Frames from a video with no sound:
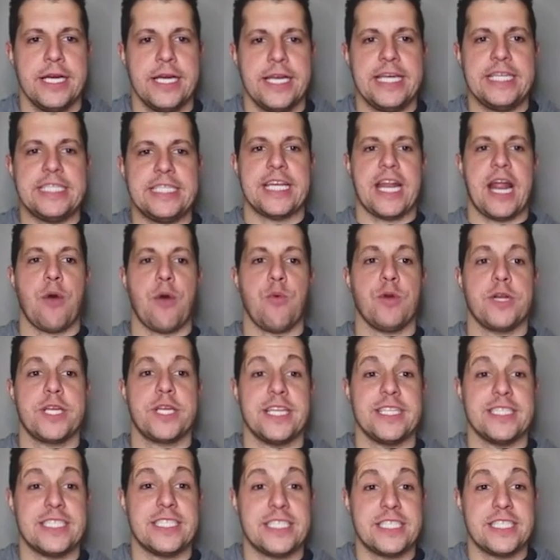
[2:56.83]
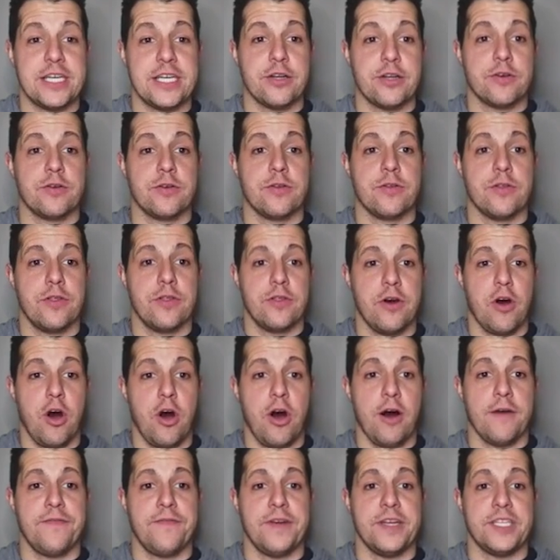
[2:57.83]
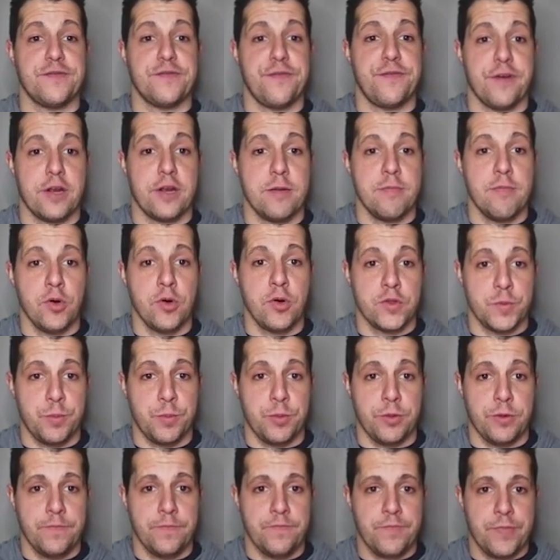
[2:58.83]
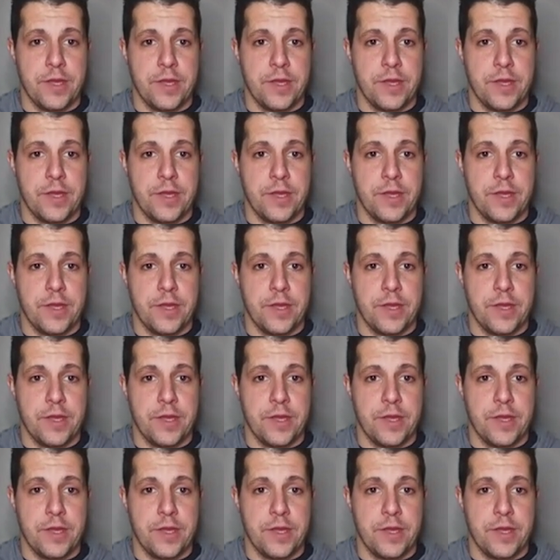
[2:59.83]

He said, I would consider the offense very multiple.